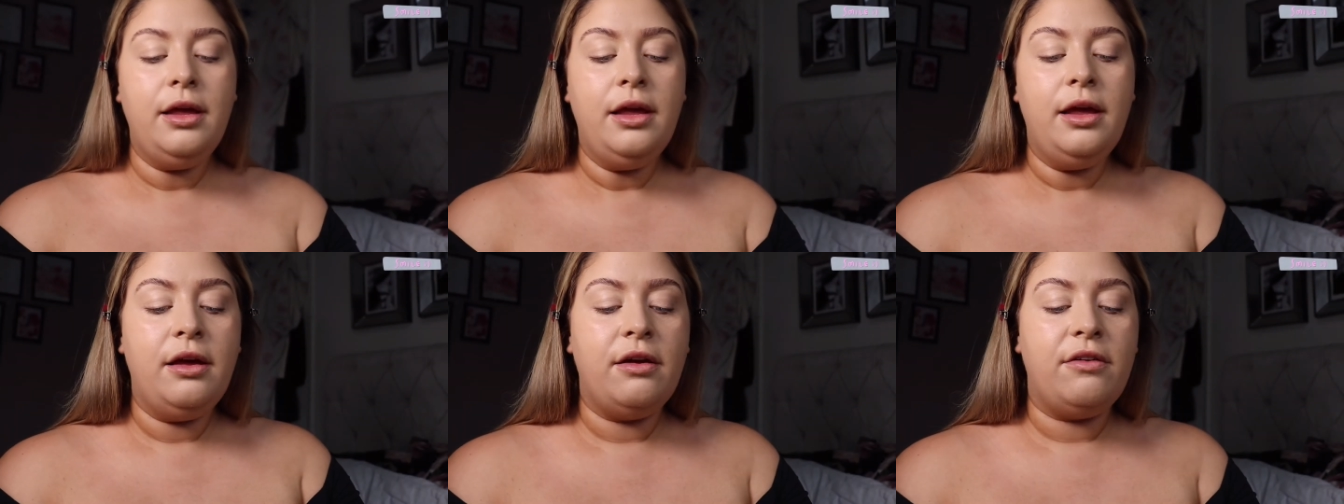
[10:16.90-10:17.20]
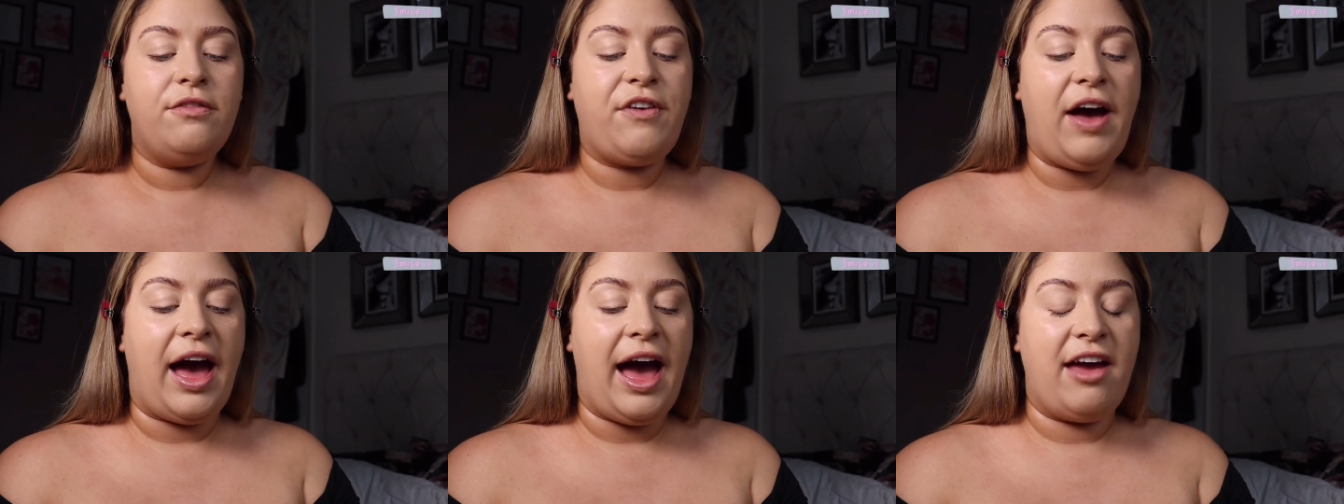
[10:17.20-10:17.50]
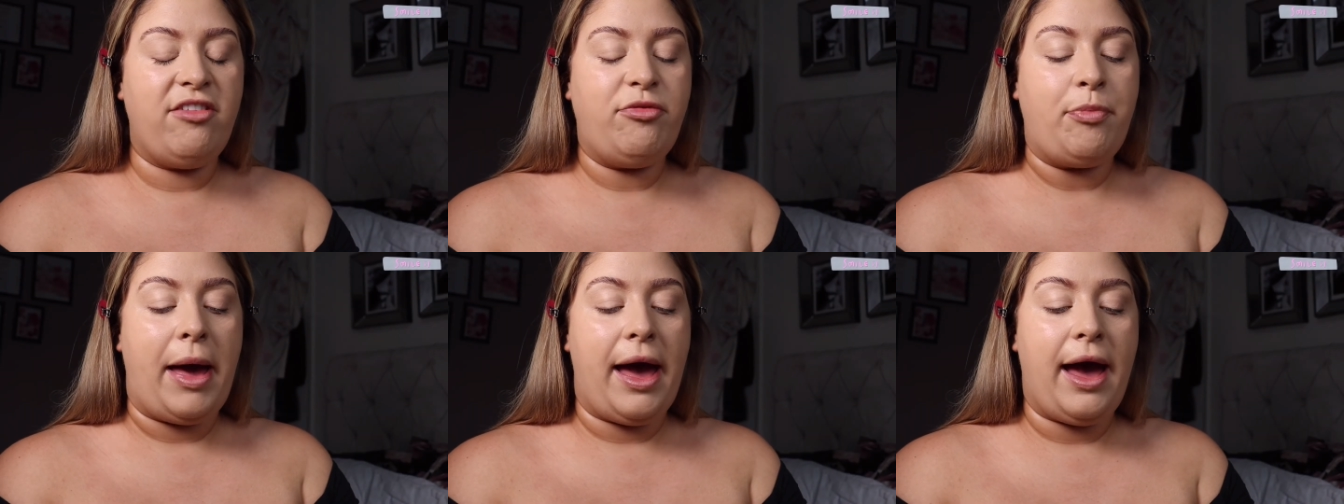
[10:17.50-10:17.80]

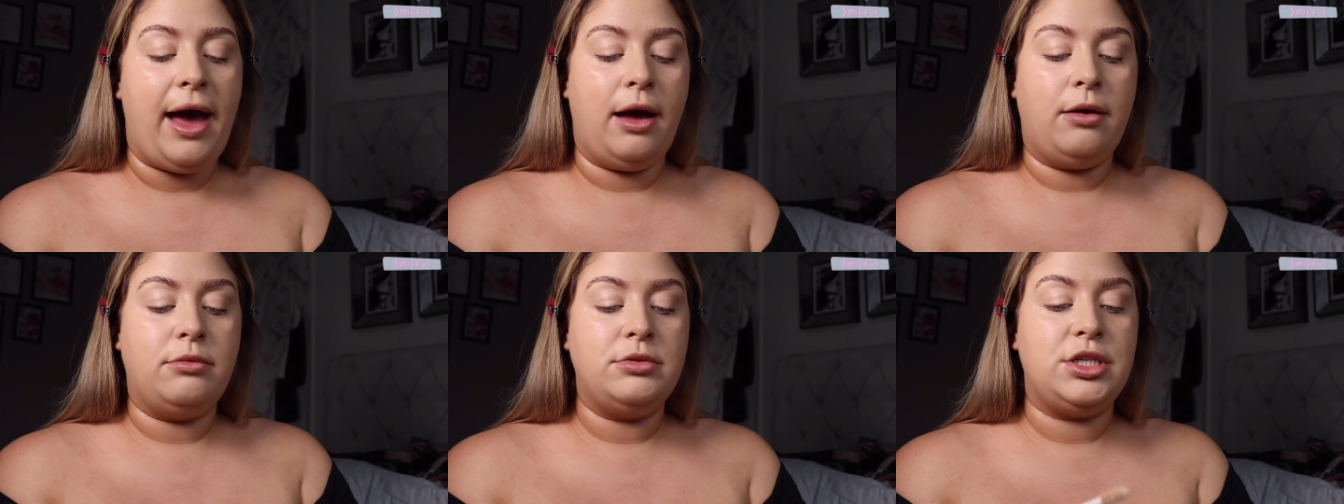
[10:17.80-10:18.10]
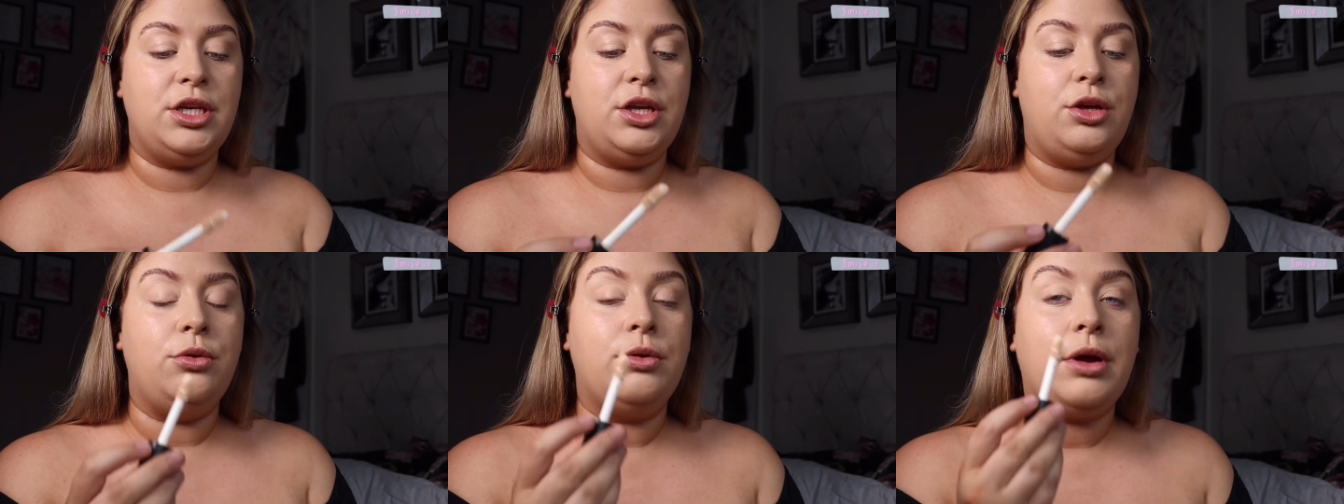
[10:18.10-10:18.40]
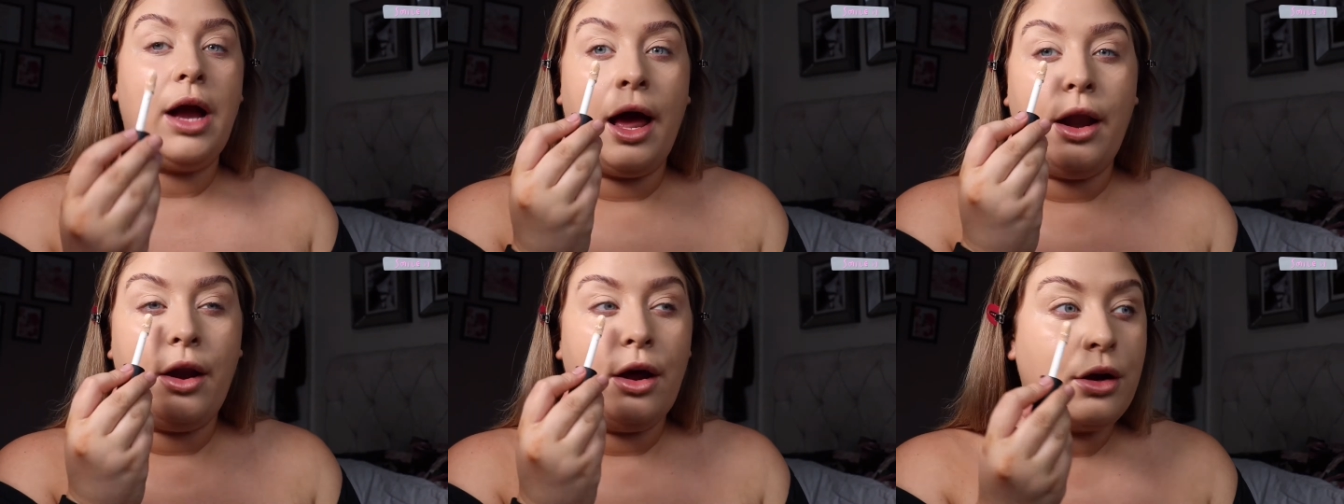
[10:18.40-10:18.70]
£5, you
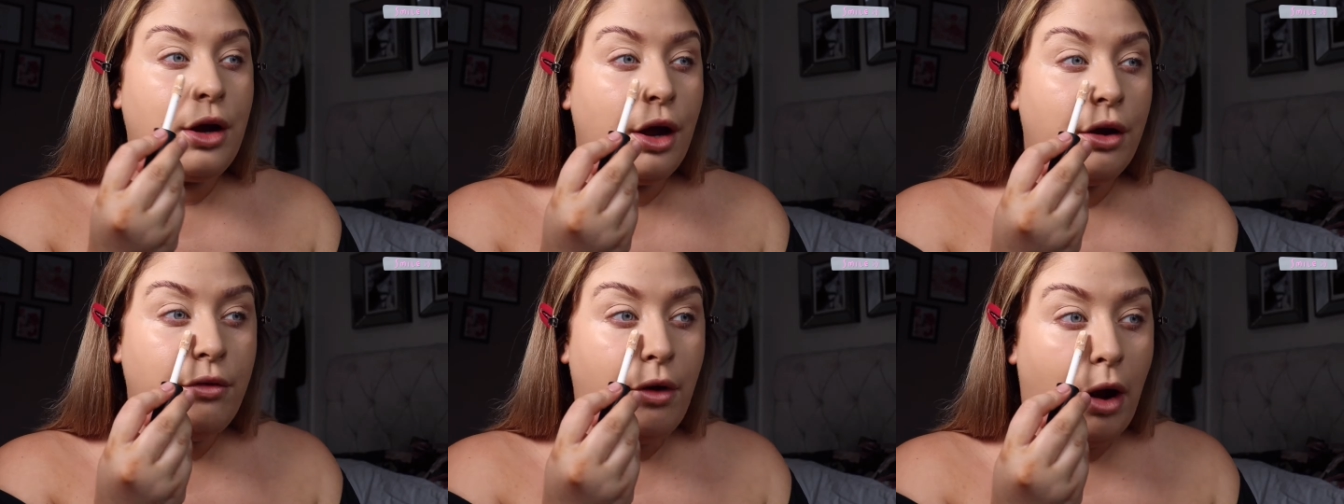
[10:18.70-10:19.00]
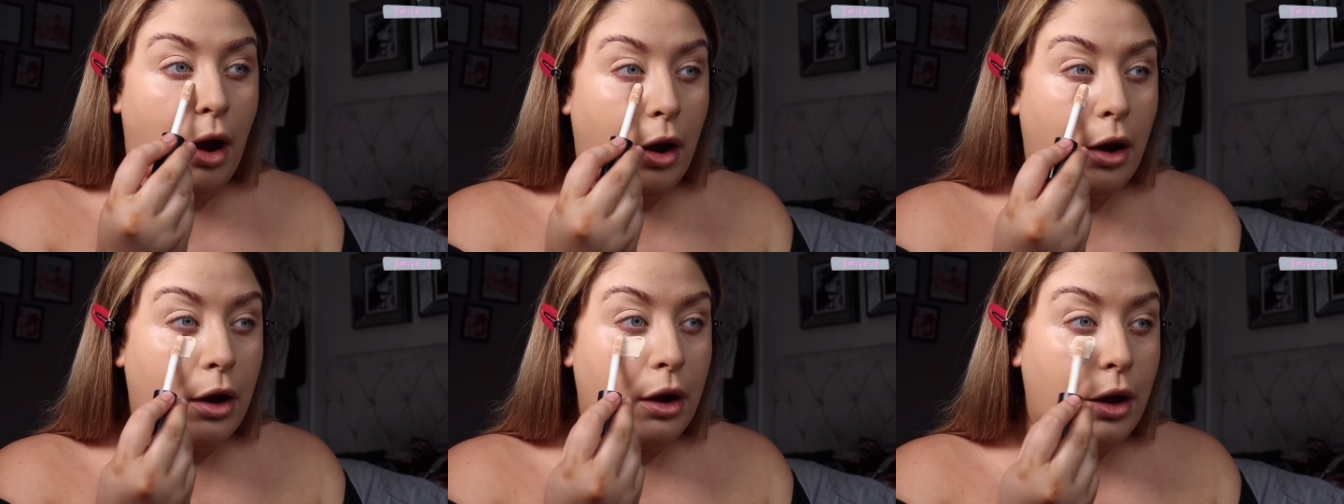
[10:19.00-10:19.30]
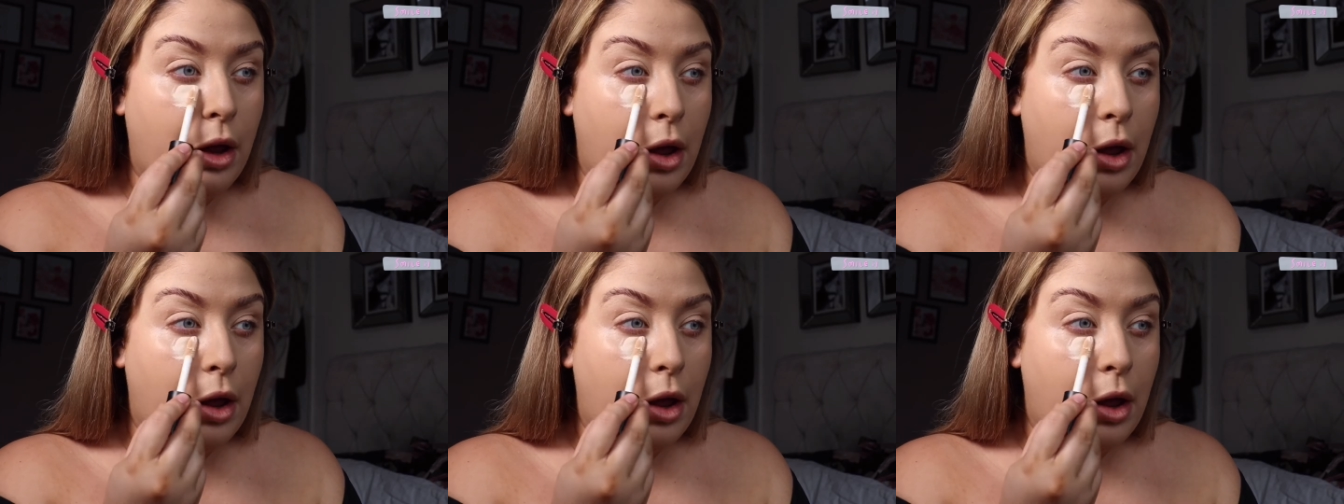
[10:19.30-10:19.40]
cannot go wrong.